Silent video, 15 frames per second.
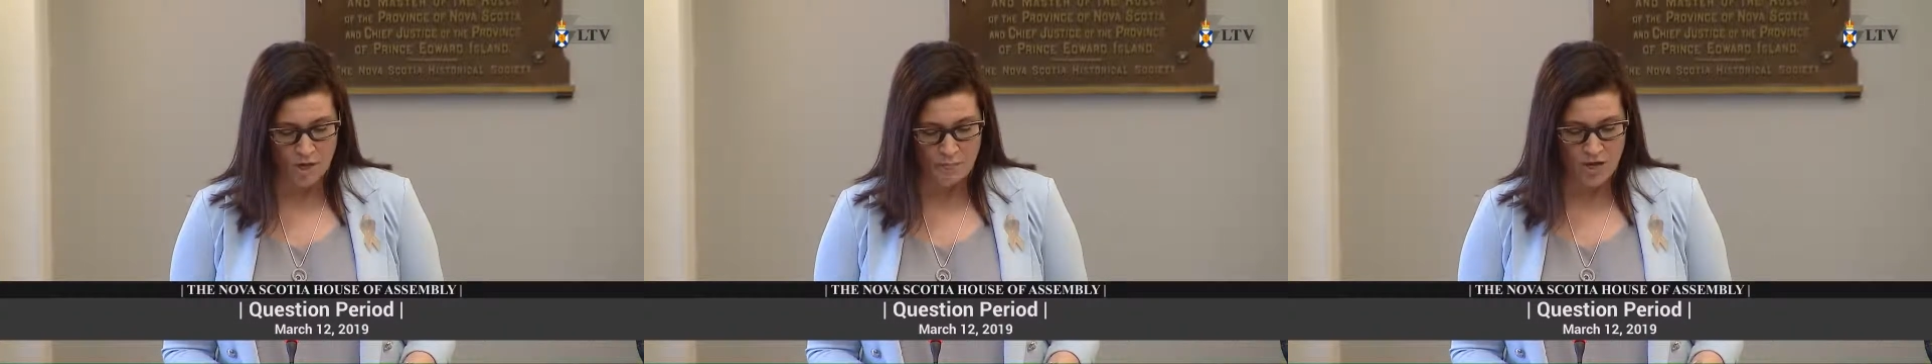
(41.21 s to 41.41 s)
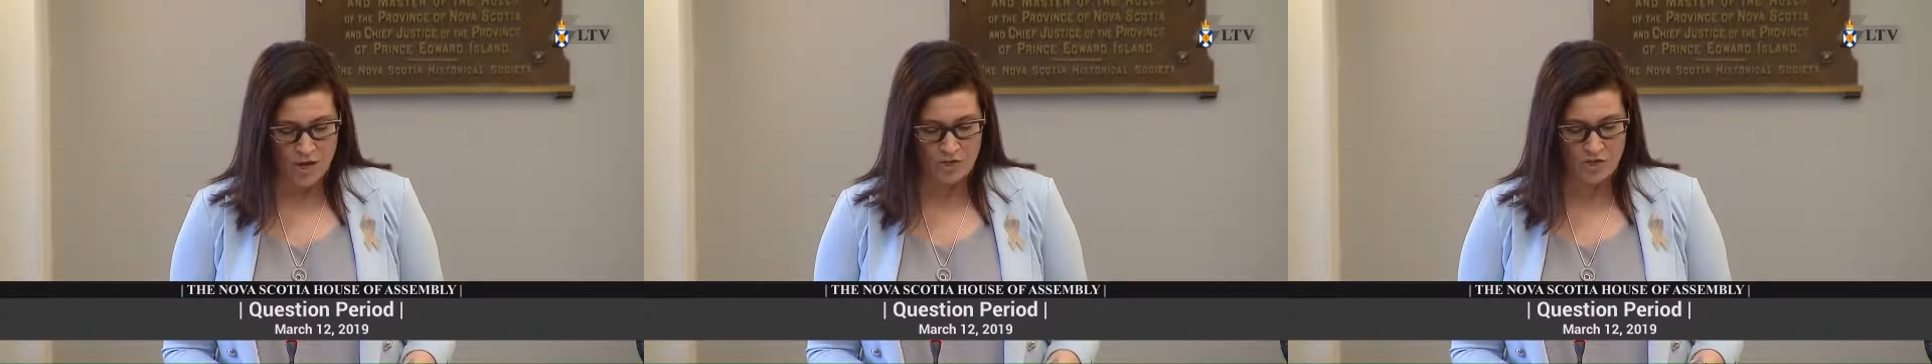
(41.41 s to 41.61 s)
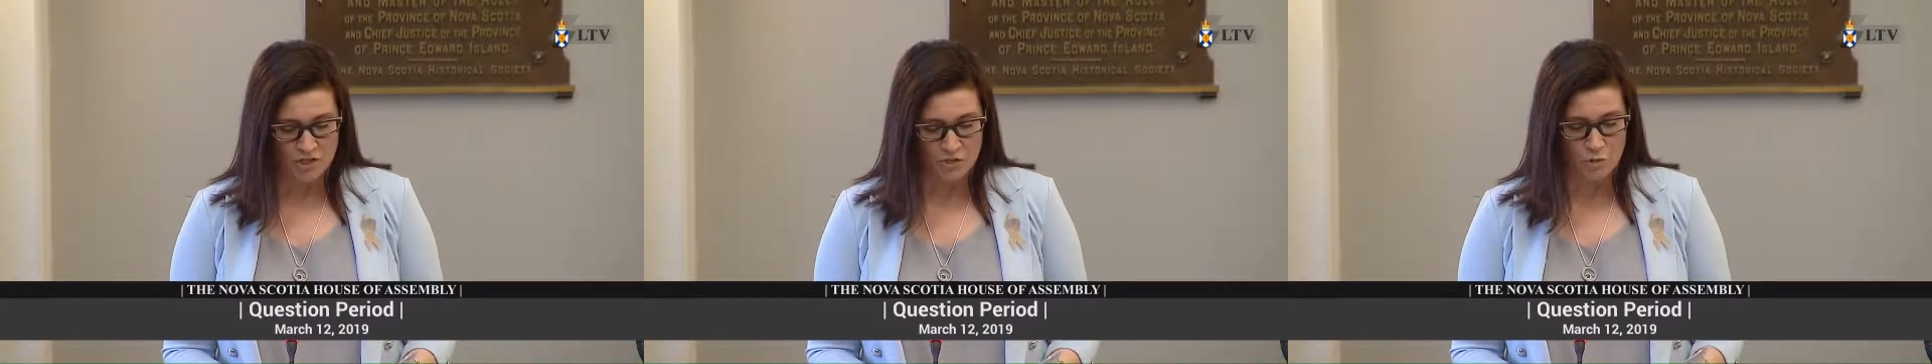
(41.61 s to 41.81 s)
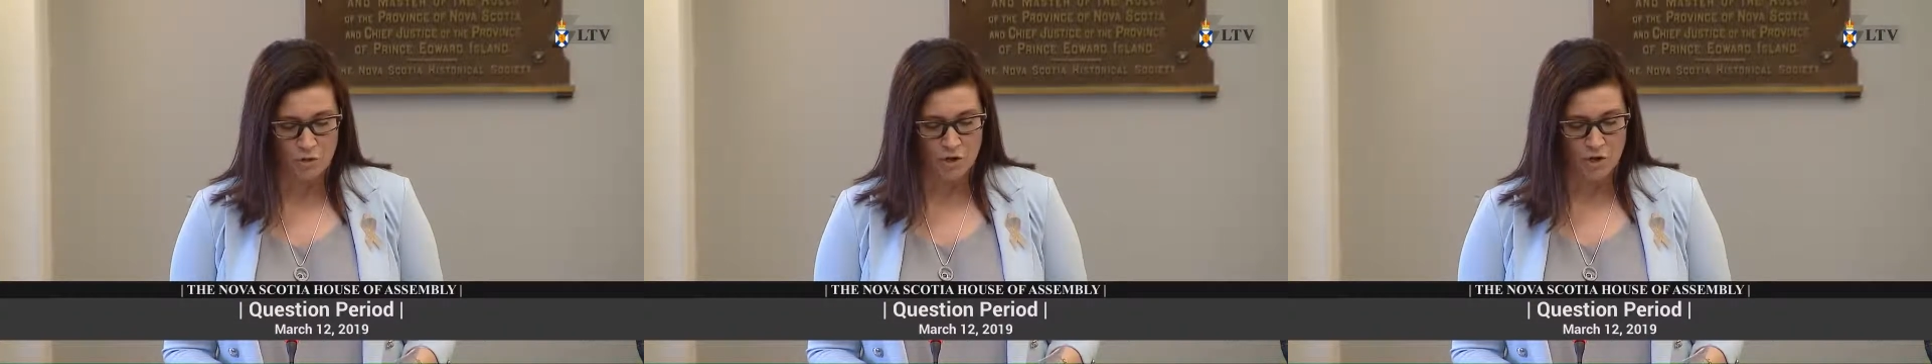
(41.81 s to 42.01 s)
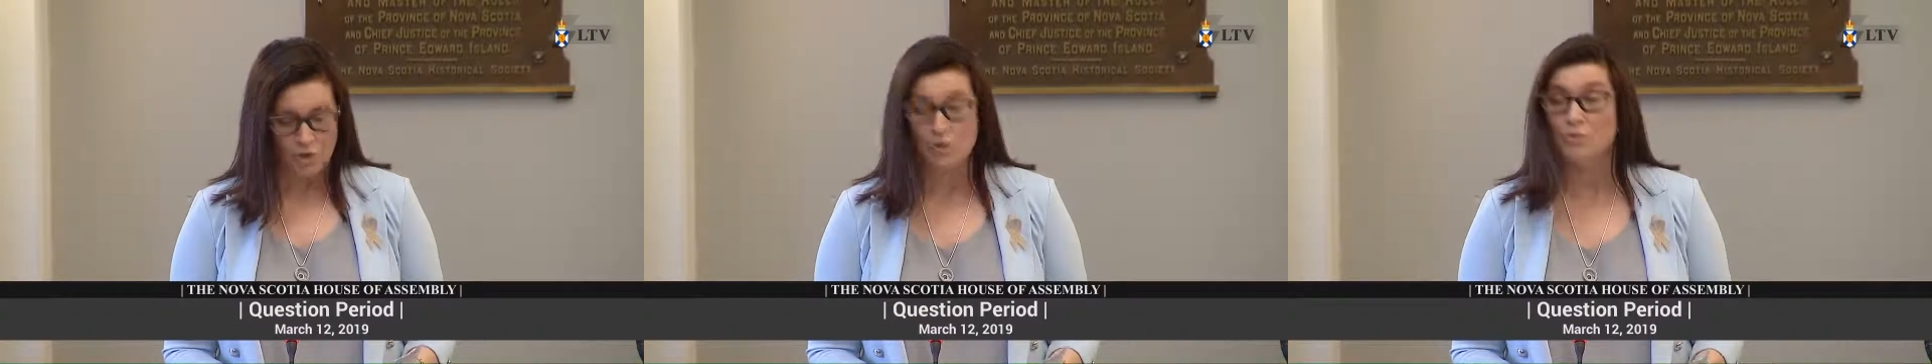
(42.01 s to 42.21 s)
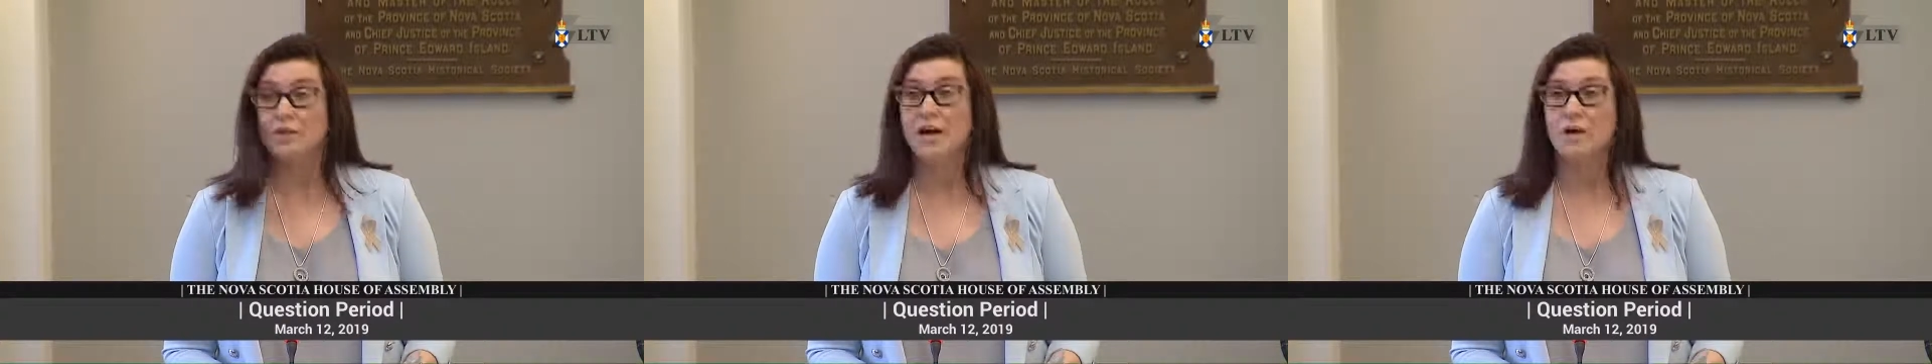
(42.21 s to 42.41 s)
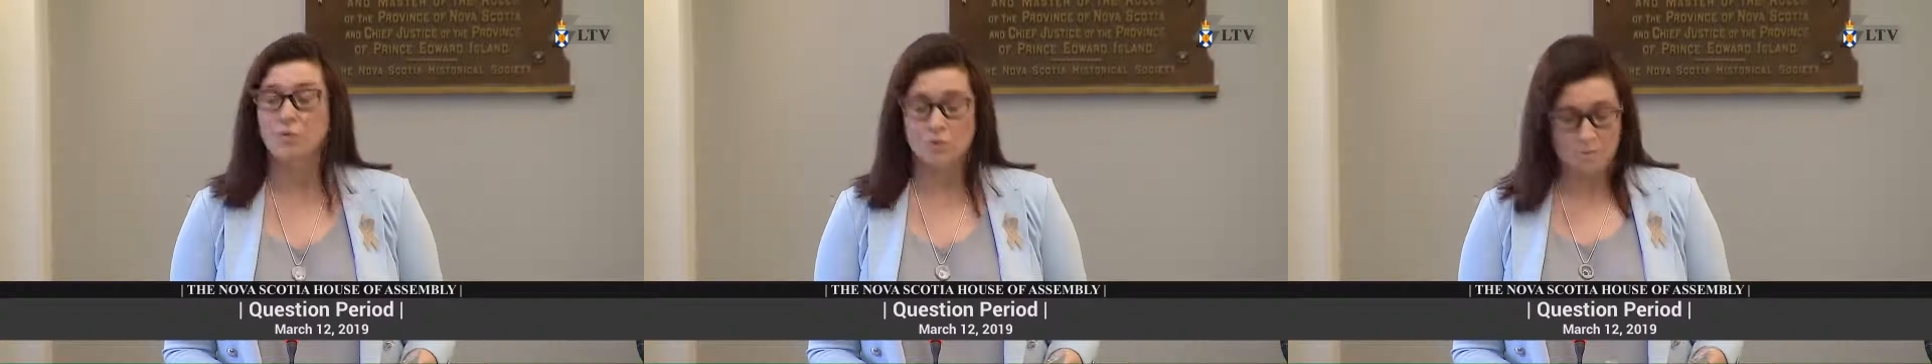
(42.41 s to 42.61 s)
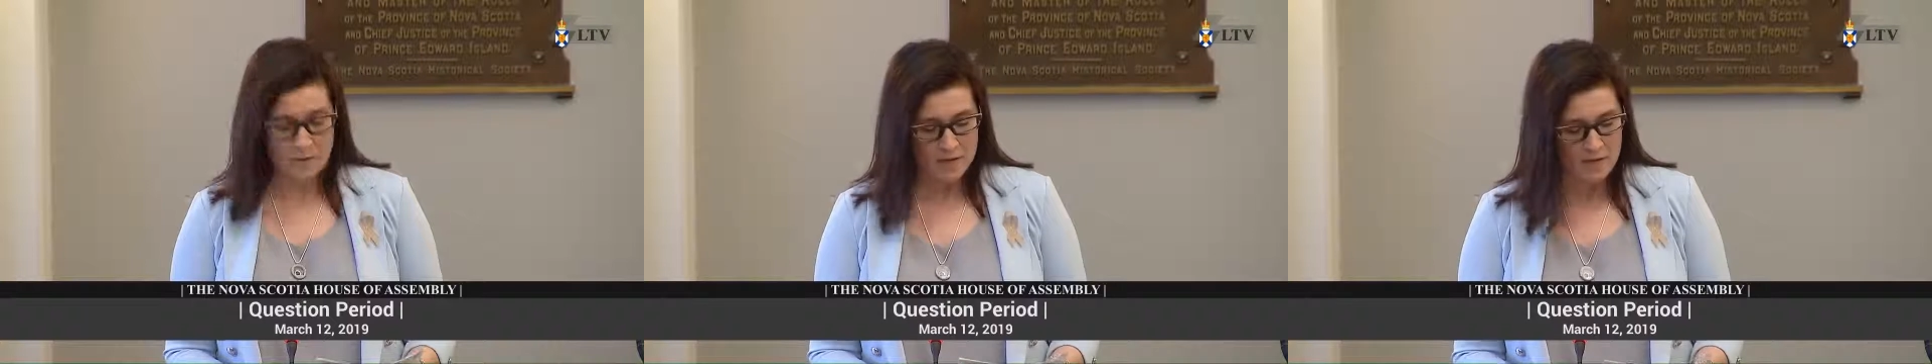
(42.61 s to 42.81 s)
I'm not sure who that
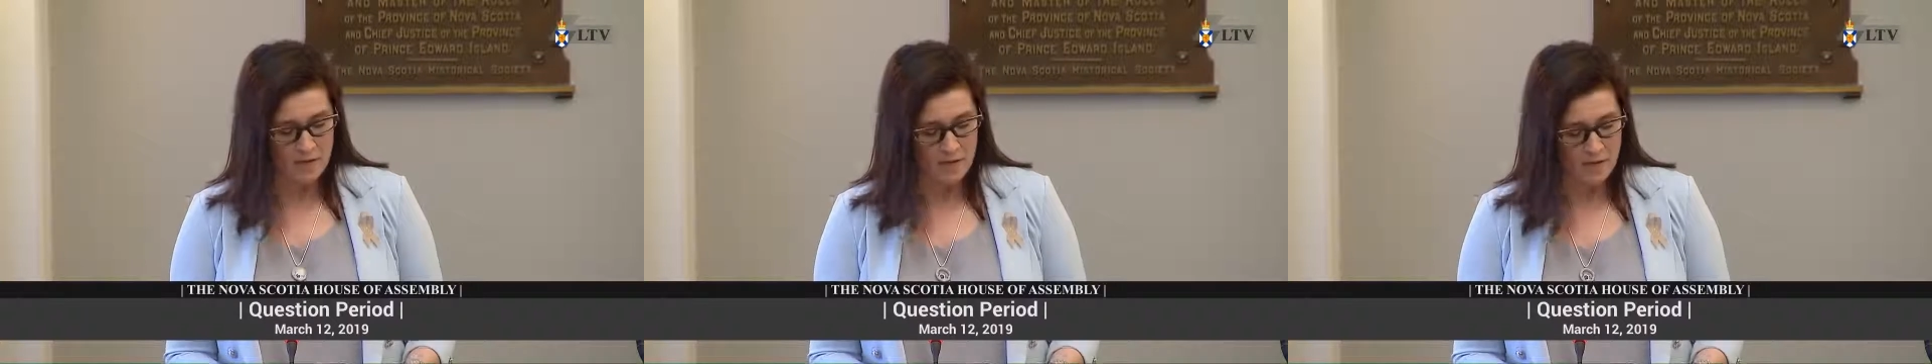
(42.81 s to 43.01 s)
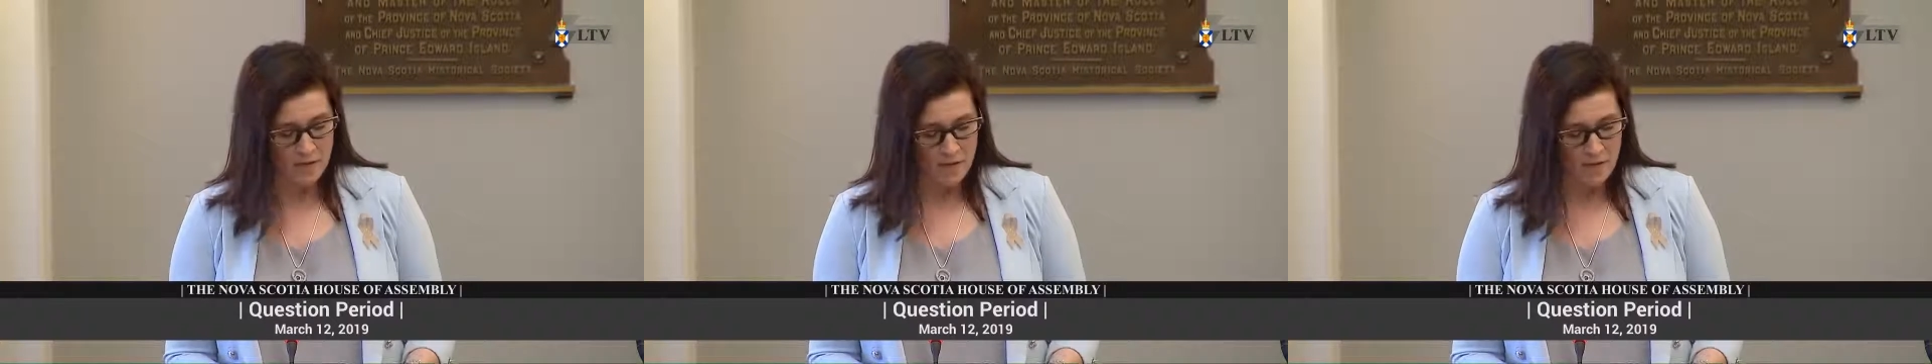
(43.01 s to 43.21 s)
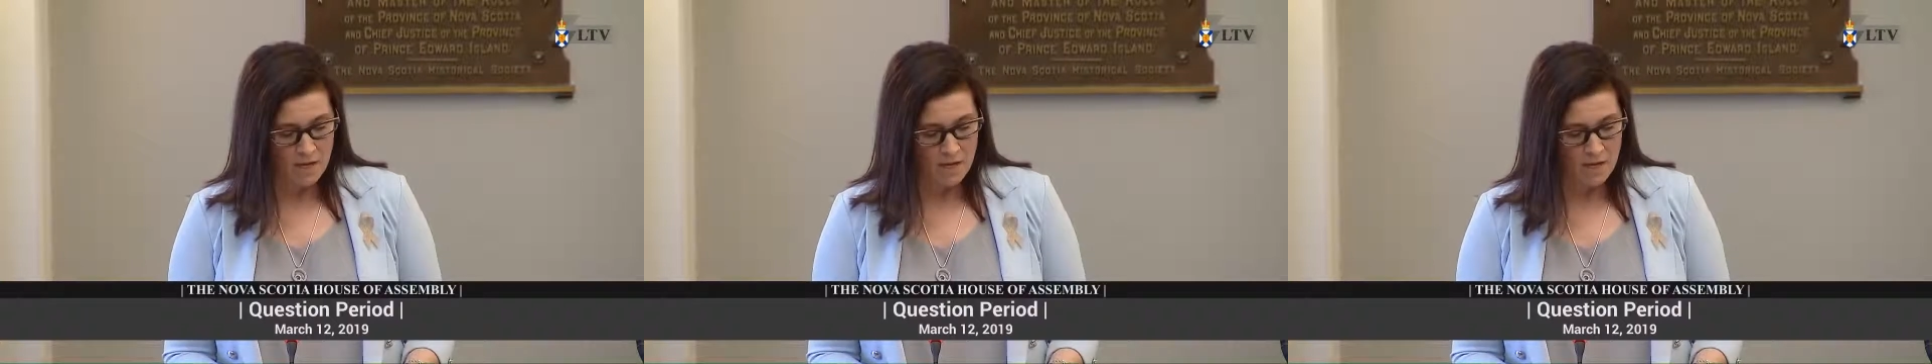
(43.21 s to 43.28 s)
would be."